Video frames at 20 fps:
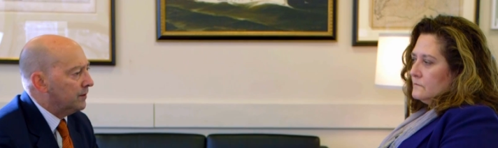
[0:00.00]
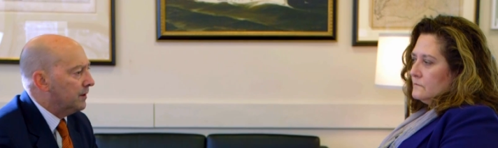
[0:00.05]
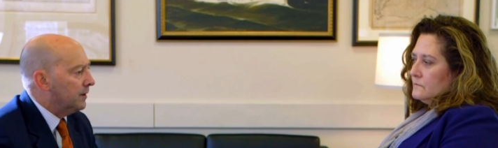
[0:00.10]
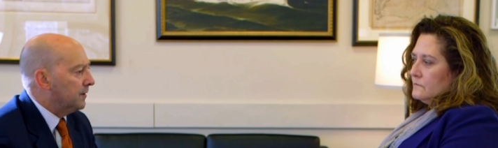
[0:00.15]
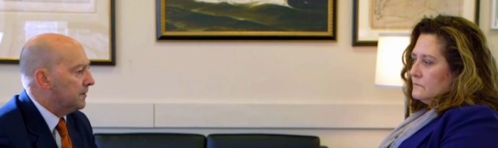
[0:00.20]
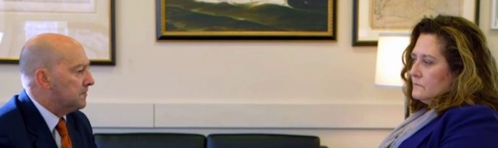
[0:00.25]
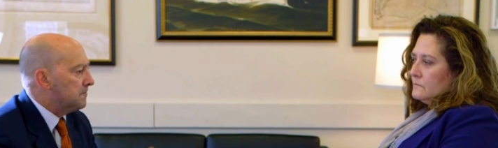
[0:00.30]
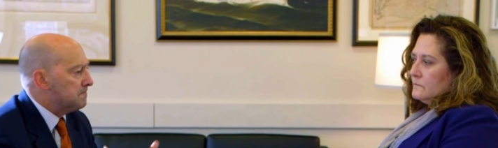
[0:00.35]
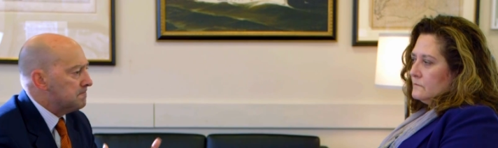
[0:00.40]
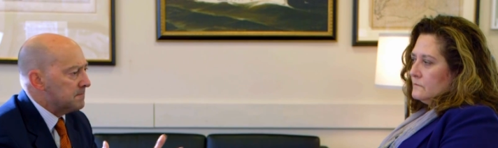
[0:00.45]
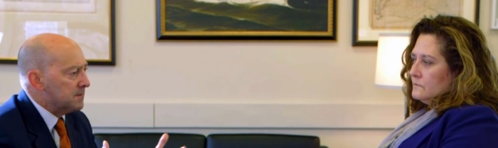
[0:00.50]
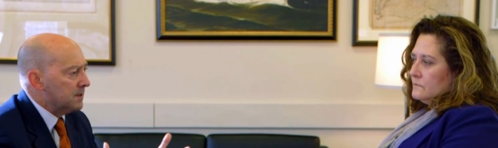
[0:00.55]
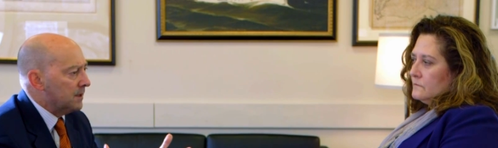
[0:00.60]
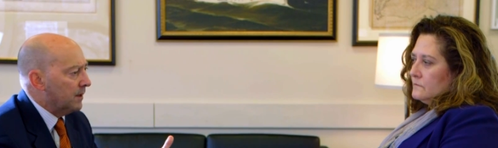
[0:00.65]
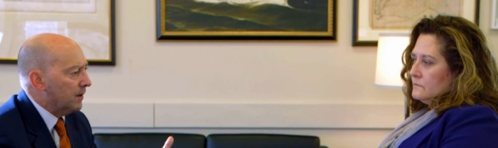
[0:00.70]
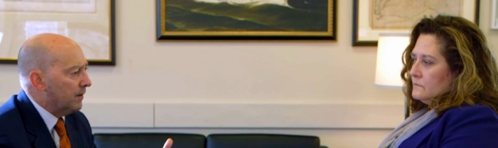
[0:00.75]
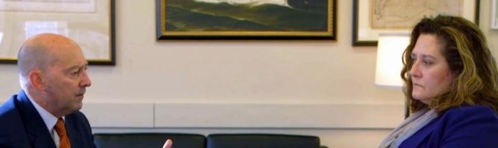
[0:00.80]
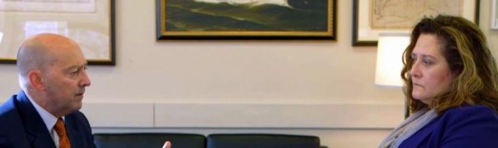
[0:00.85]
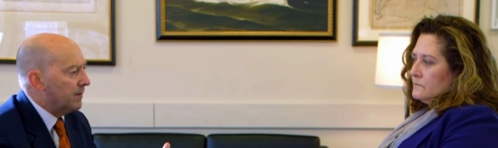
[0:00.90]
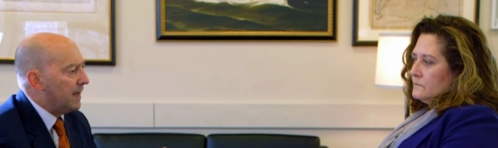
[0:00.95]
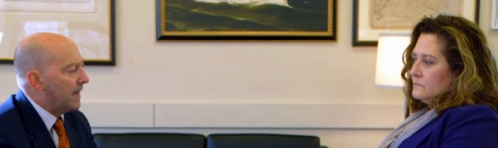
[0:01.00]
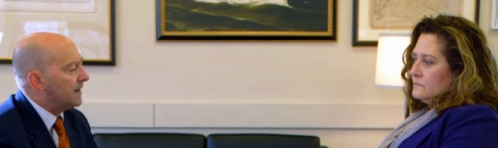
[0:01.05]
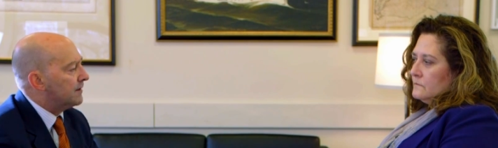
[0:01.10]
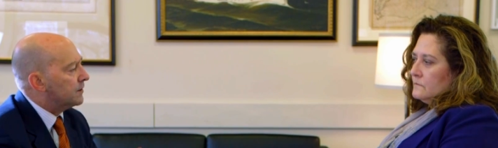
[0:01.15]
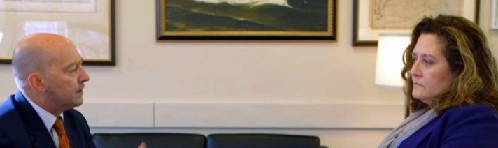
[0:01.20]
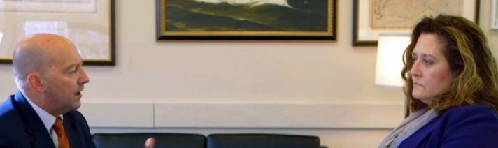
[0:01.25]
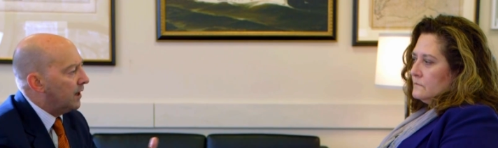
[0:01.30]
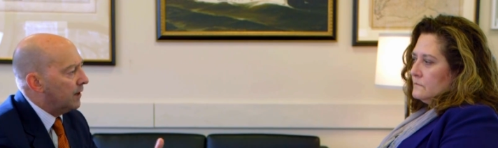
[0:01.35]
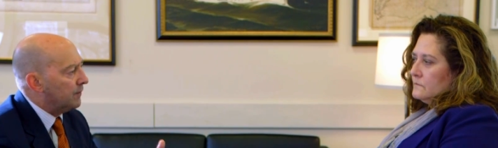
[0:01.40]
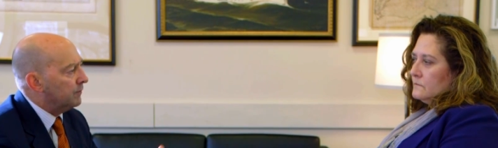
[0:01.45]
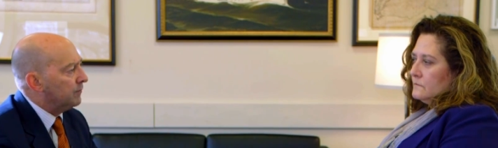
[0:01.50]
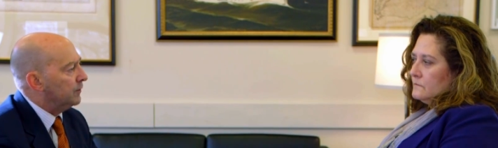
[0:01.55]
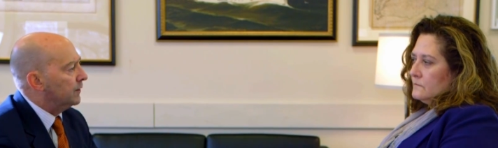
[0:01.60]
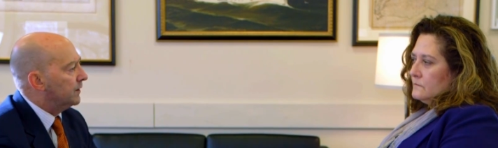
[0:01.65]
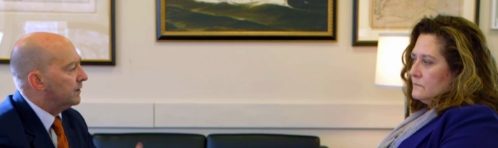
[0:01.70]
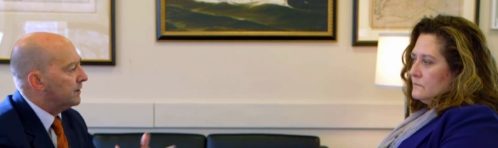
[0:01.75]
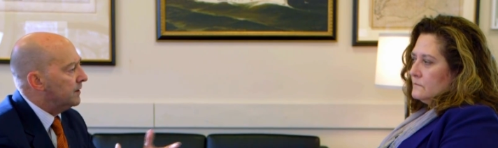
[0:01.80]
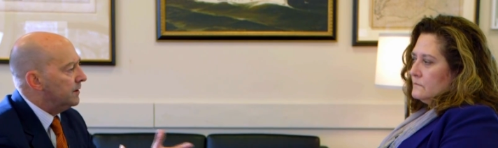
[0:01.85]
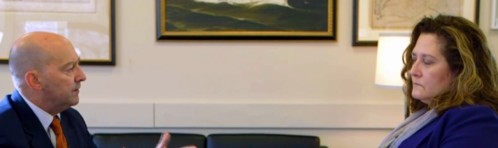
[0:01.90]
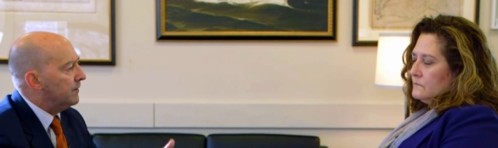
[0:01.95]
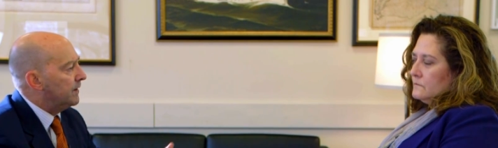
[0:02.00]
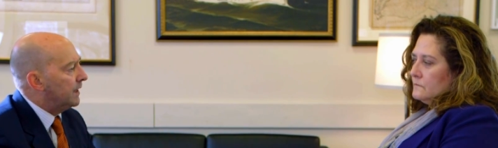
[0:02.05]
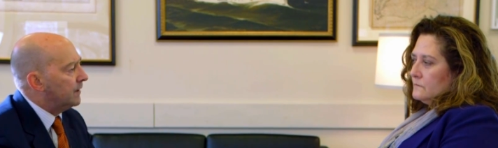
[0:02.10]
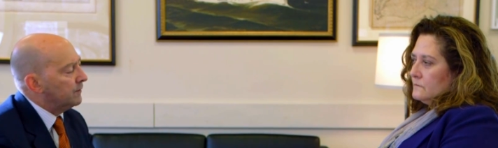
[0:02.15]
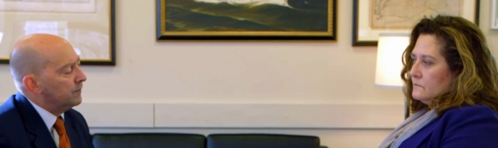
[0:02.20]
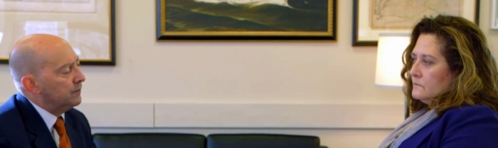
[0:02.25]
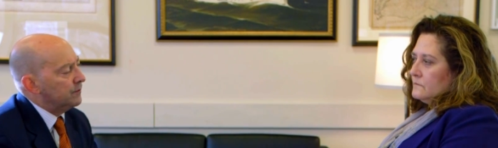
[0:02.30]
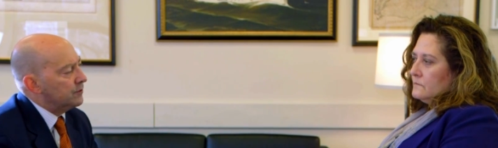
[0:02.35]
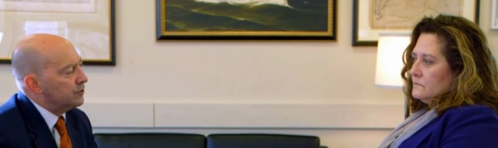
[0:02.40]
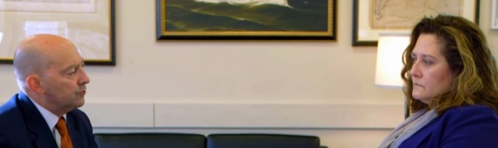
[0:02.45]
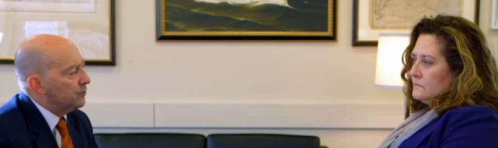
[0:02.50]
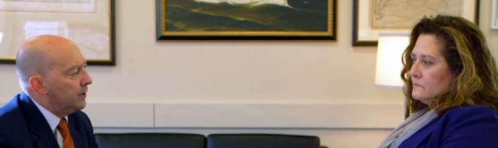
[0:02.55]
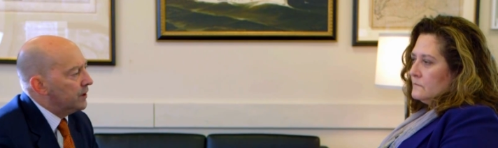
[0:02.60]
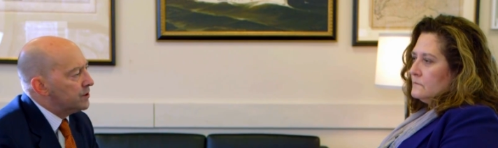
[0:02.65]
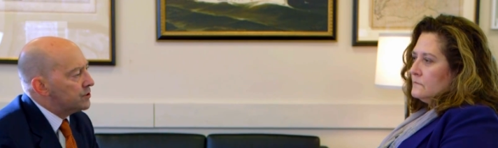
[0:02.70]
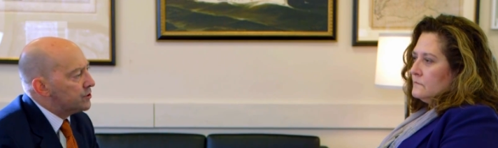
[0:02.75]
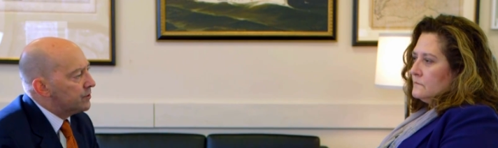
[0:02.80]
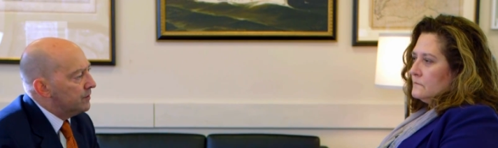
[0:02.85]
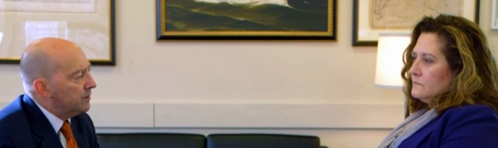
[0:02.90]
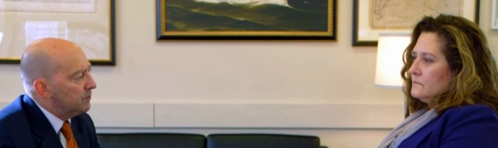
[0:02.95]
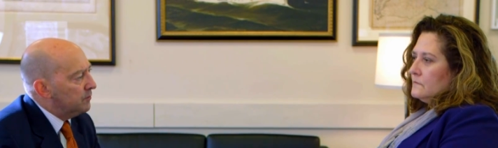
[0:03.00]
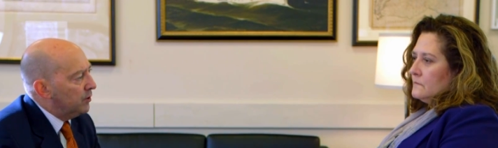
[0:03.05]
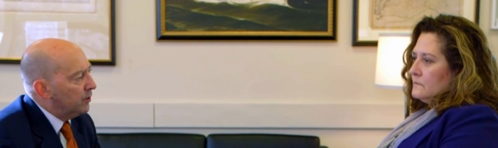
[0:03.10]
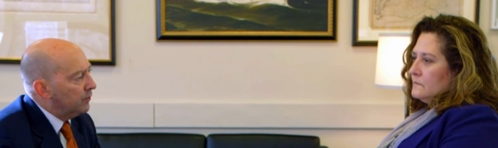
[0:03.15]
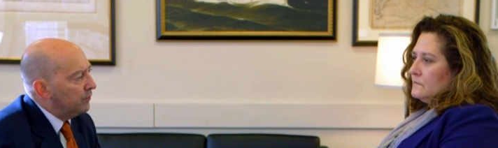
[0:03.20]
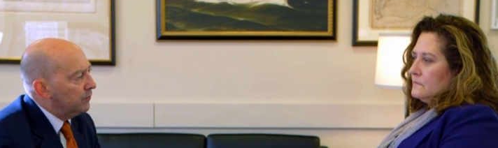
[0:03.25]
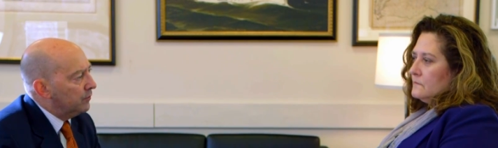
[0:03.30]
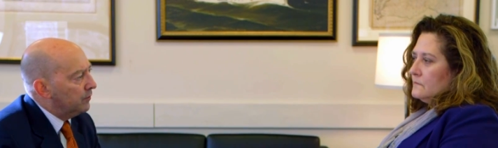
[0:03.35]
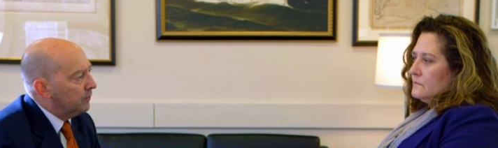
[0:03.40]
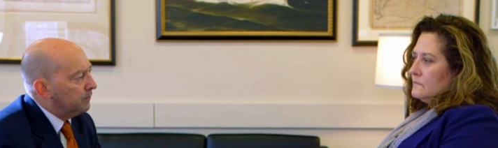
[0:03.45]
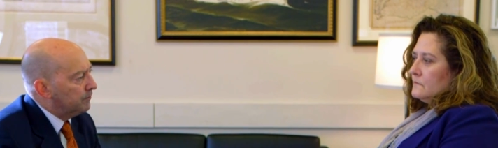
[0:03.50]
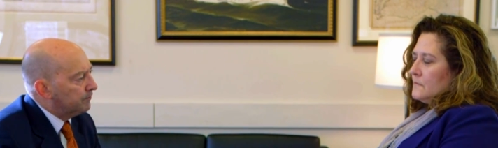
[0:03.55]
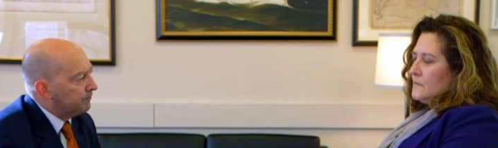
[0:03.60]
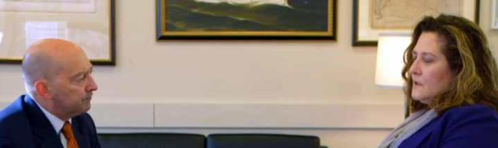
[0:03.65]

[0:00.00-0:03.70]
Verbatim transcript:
Speaker 1: in that conflict, in that situation in Mosul?